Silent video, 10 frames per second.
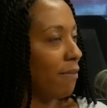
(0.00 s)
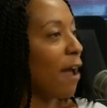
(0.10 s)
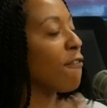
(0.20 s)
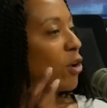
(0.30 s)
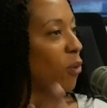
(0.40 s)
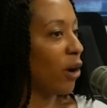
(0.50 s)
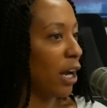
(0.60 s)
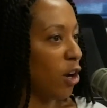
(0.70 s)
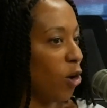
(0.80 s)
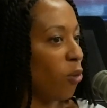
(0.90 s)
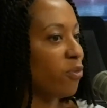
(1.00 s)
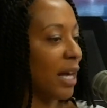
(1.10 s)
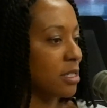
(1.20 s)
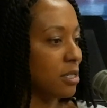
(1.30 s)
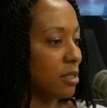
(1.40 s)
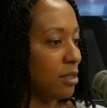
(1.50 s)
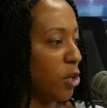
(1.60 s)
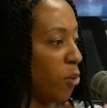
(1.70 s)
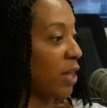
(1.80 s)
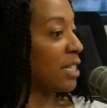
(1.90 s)
everywhere I go, that's
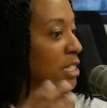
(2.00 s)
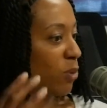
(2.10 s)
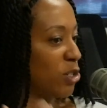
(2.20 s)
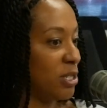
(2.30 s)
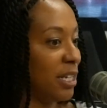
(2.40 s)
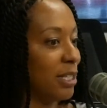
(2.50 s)
what you see.